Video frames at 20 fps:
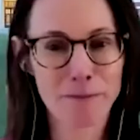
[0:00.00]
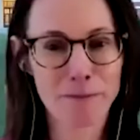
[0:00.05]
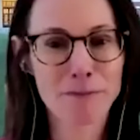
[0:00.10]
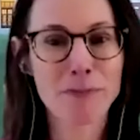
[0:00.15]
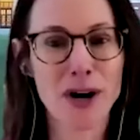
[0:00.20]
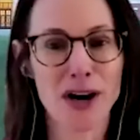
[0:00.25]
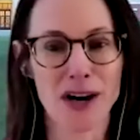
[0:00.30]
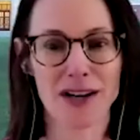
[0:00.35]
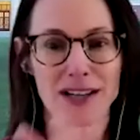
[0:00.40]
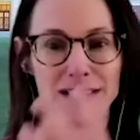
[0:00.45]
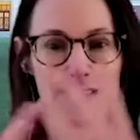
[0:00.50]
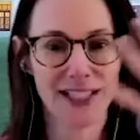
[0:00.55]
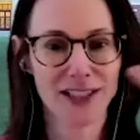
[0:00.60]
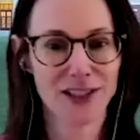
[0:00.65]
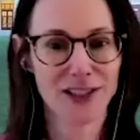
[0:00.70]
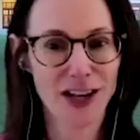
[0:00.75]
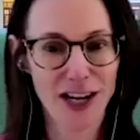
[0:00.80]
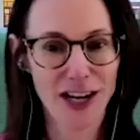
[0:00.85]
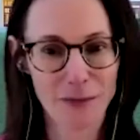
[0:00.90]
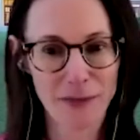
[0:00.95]
book, because I
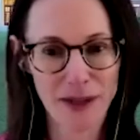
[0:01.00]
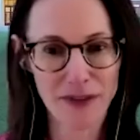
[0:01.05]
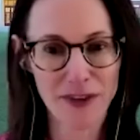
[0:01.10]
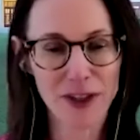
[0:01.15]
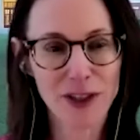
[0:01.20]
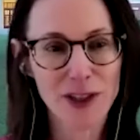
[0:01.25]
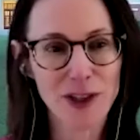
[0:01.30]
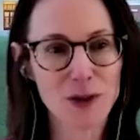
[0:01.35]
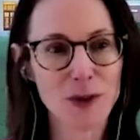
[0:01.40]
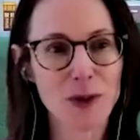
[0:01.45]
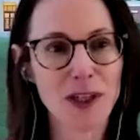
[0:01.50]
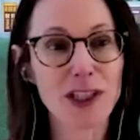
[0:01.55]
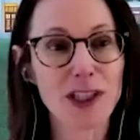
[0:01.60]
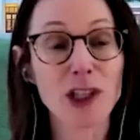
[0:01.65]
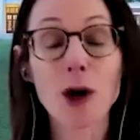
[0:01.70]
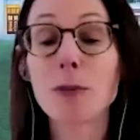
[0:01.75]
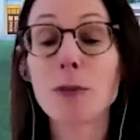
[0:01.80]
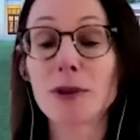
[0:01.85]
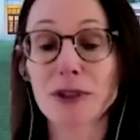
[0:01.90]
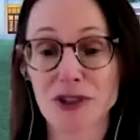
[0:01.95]
talk about the sort of
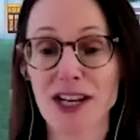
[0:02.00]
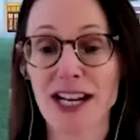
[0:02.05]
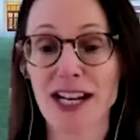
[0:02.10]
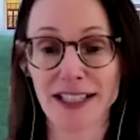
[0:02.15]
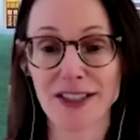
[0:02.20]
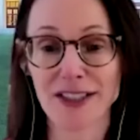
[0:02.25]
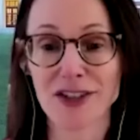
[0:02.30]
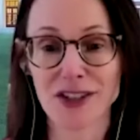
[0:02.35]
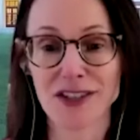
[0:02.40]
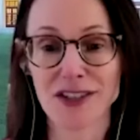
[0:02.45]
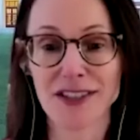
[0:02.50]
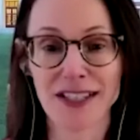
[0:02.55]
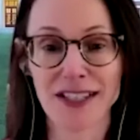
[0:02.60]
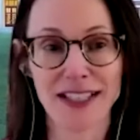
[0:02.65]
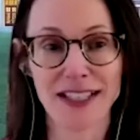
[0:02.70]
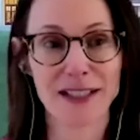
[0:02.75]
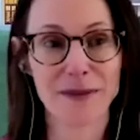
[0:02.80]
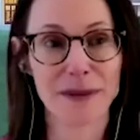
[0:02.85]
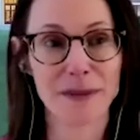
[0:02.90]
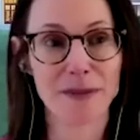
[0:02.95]
global challenges to
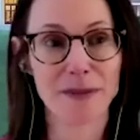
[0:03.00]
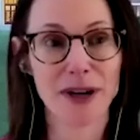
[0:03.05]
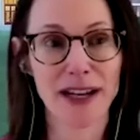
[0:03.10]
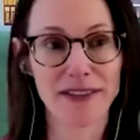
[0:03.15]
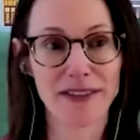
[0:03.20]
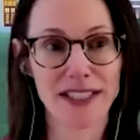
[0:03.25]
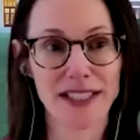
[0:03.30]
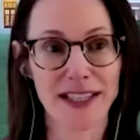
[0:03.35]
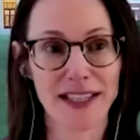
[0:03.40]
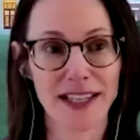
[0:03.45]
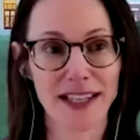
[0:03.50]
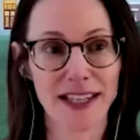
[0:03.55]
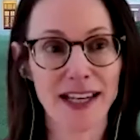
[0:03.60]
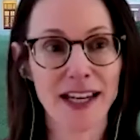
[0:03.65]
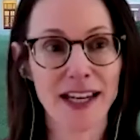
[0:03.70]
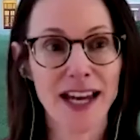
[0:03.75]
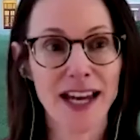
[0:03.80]
intimate privacy.